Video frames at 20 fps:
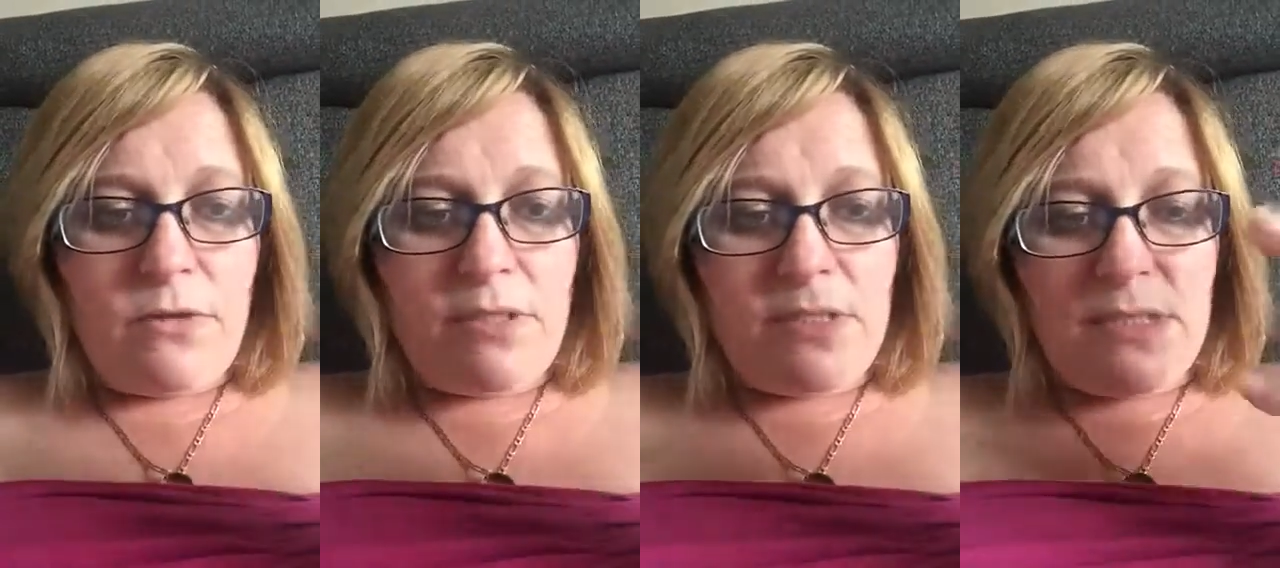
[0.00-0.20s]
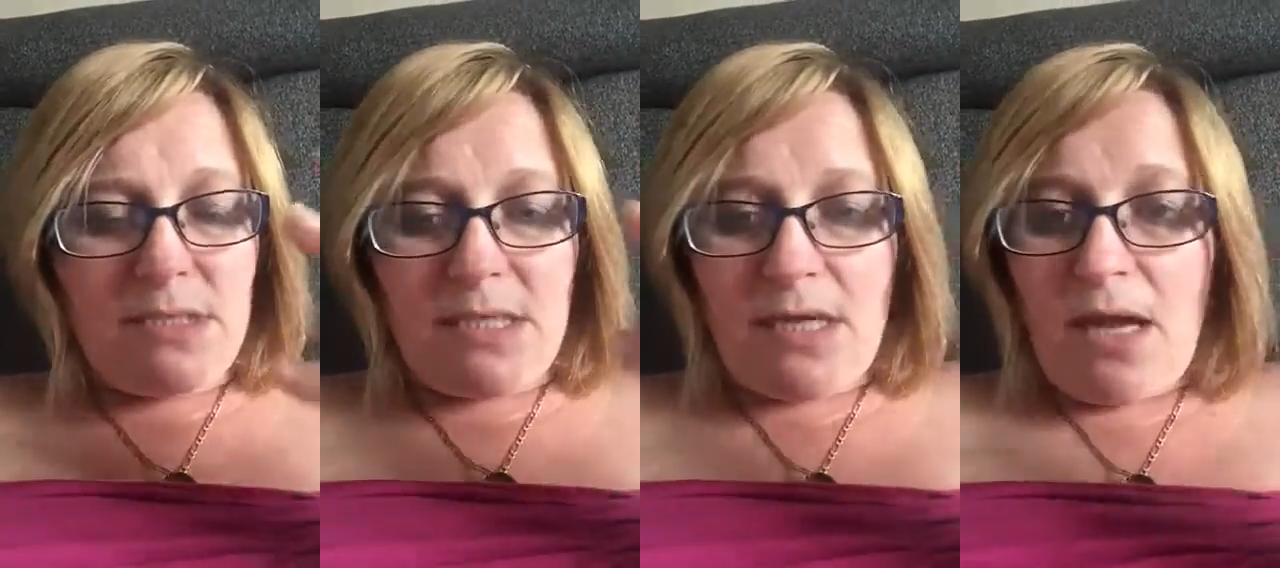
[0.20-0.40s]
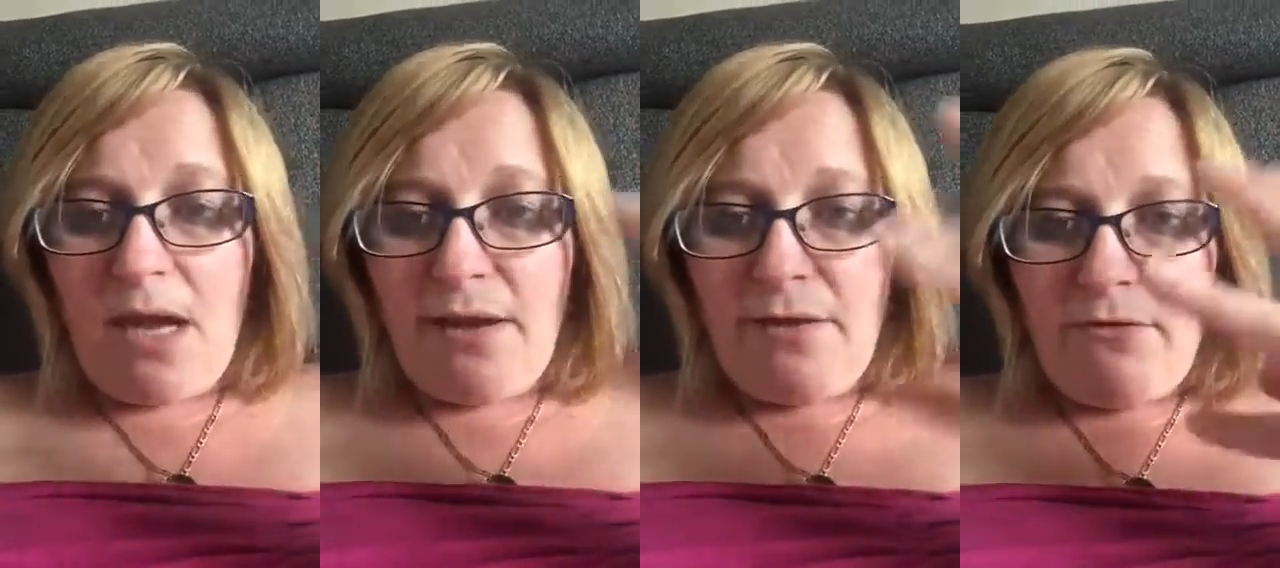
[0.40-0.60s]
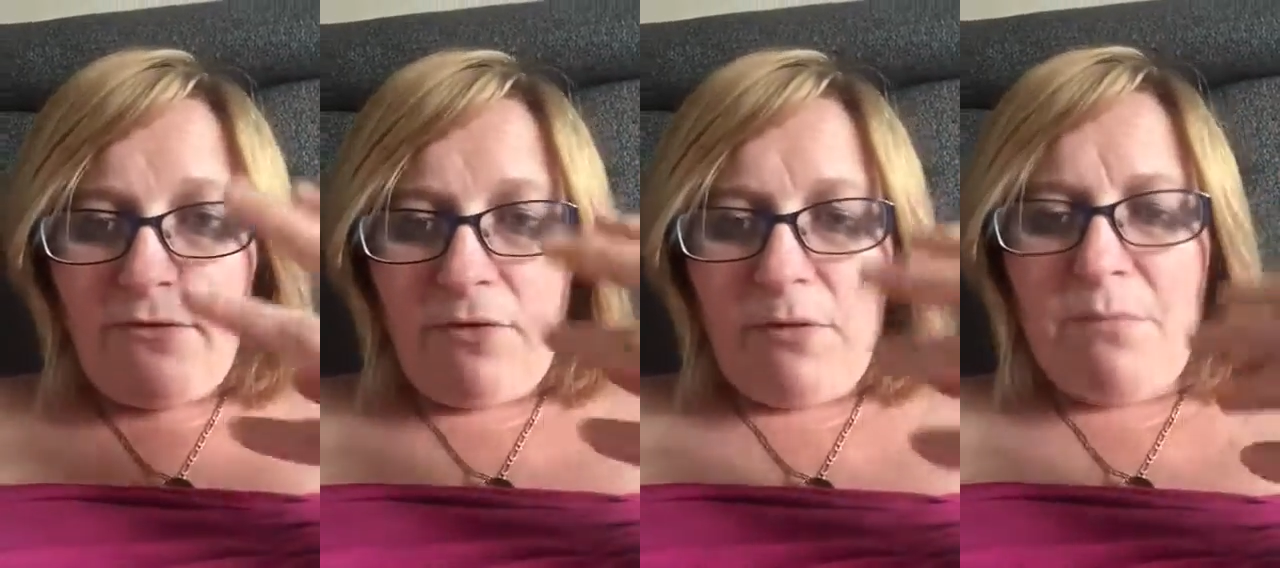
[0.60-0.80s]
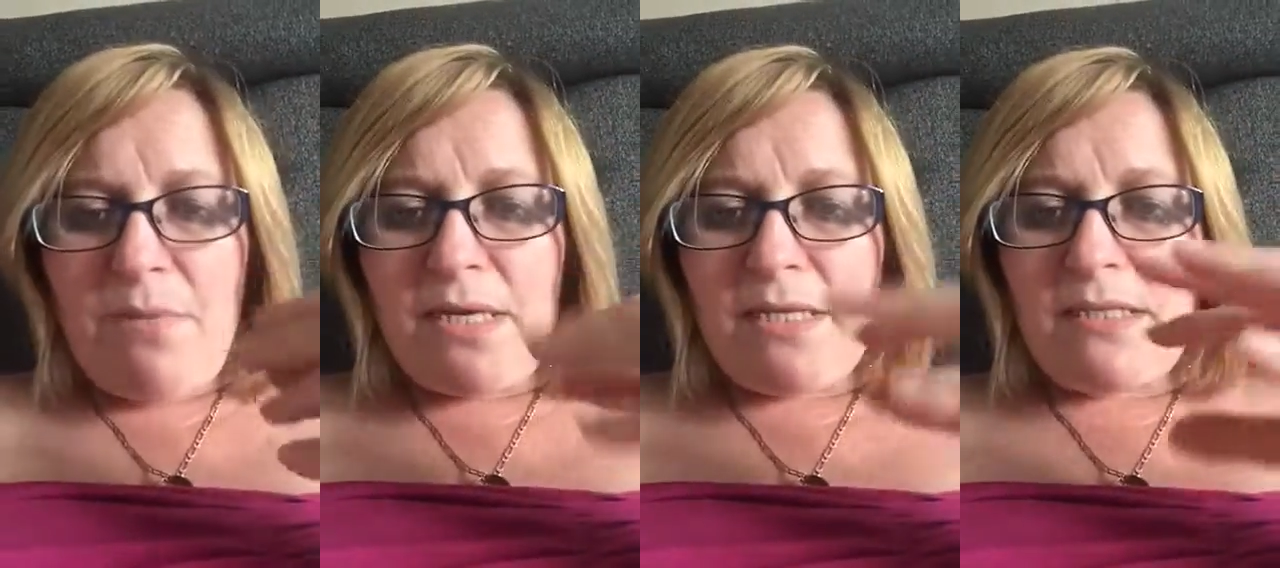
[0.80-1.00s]
the
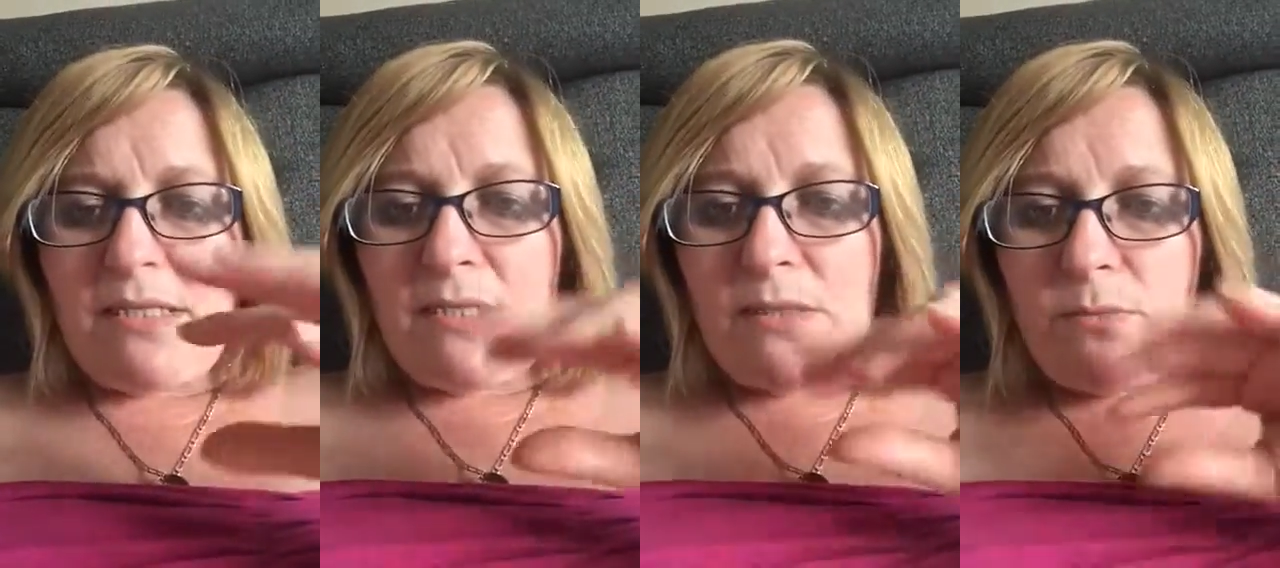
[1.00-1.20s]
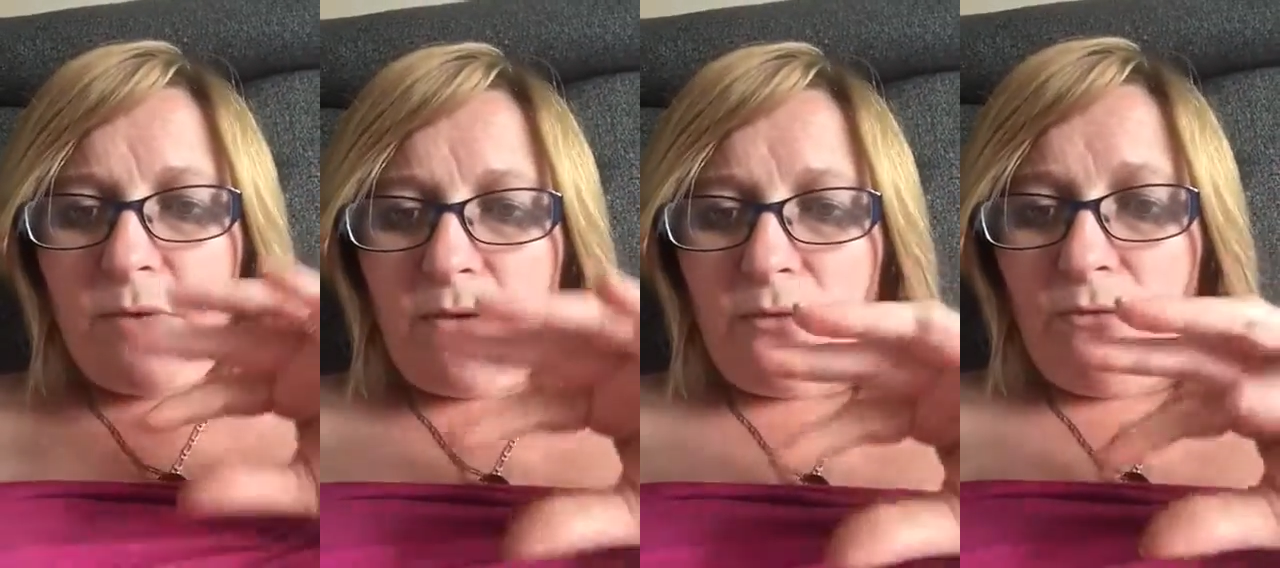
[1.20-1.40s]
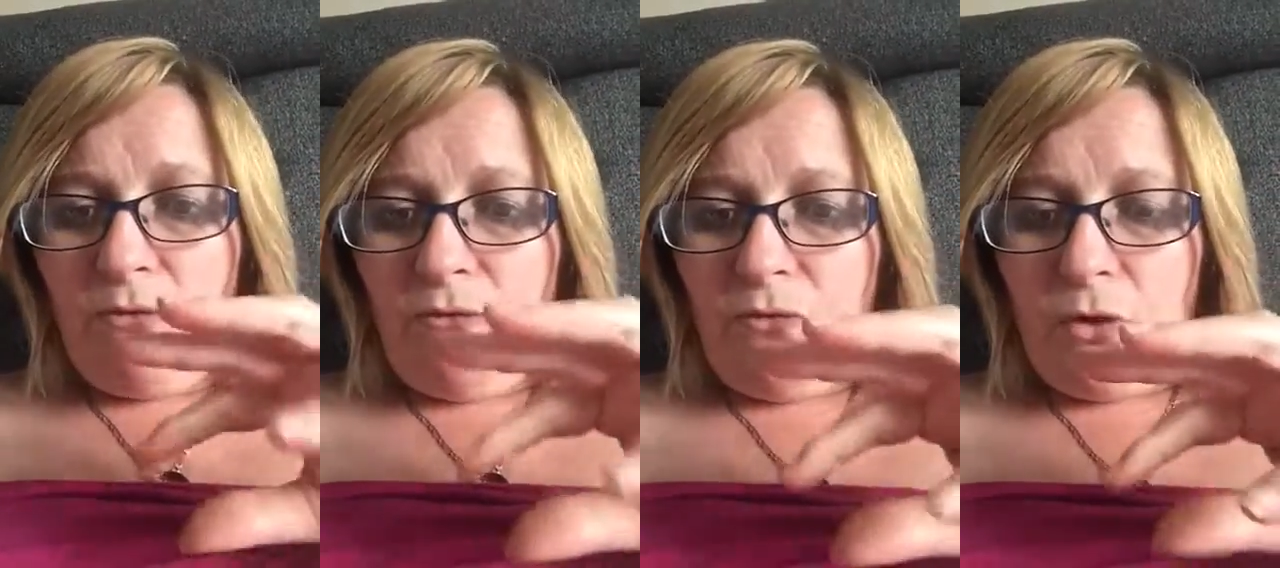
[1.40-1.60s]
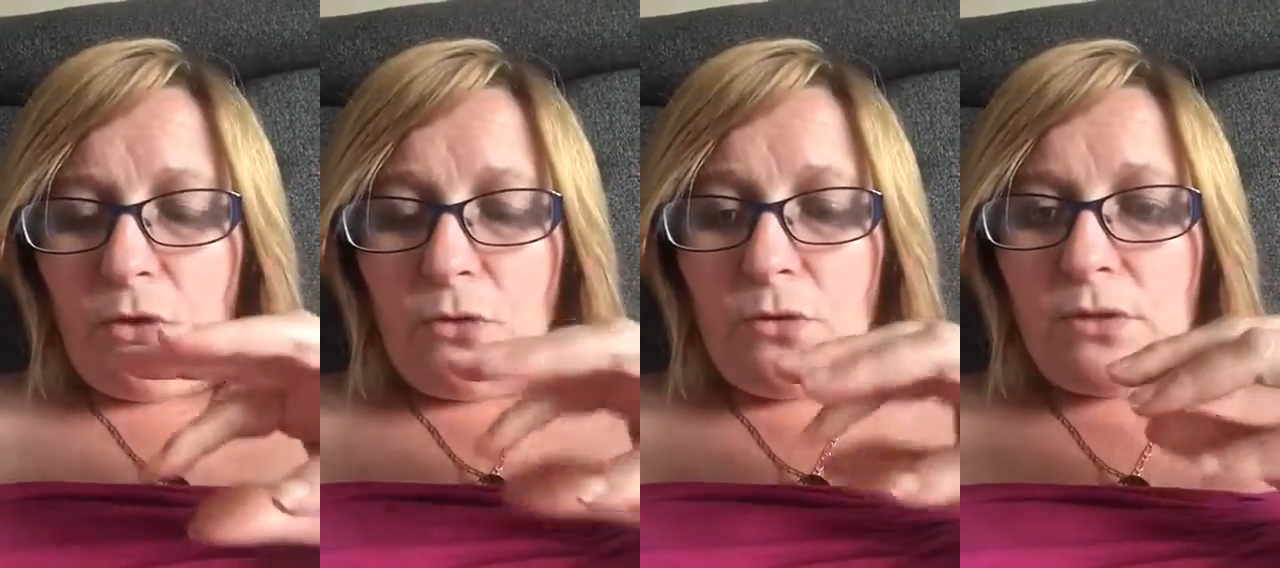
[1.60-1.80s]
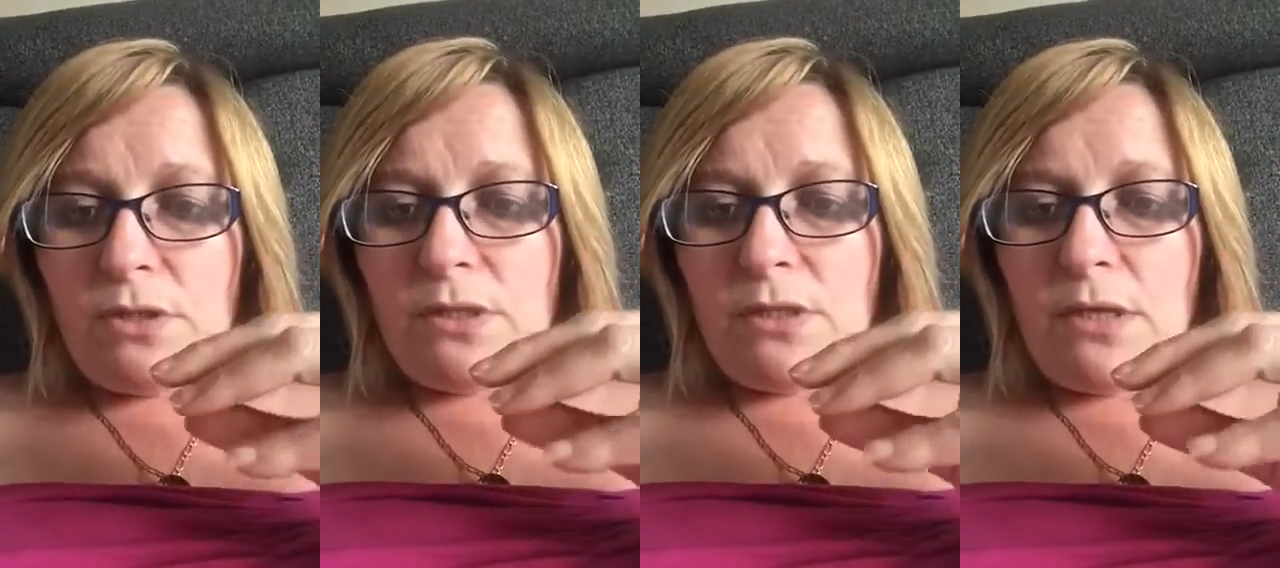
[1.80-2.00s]
saliva mixes with your
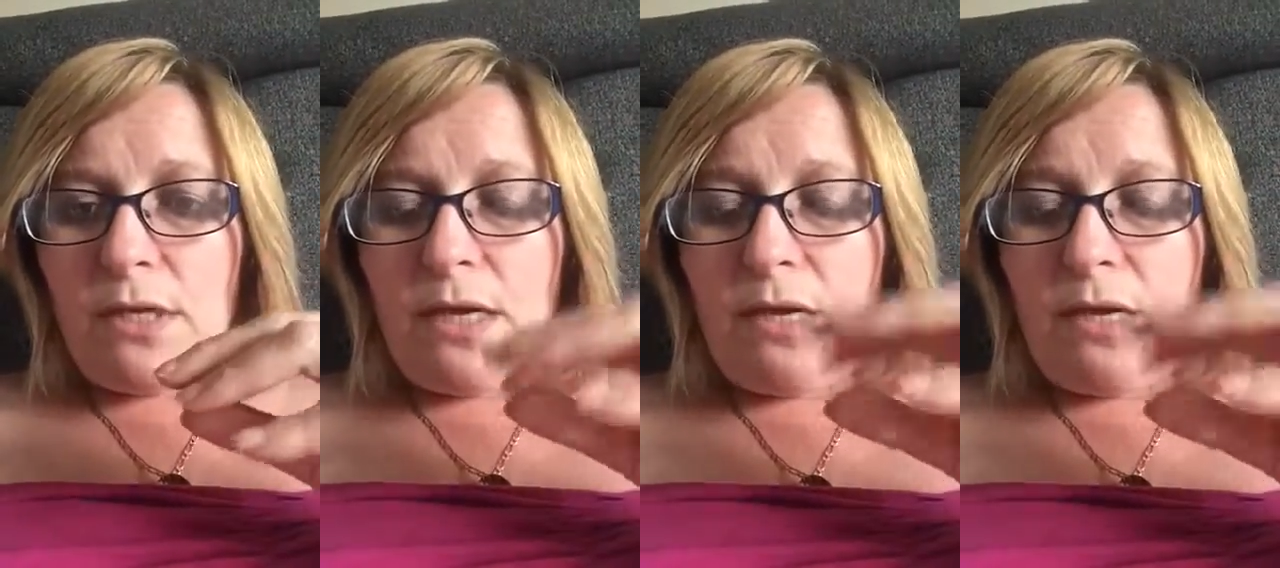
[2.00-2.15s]
food,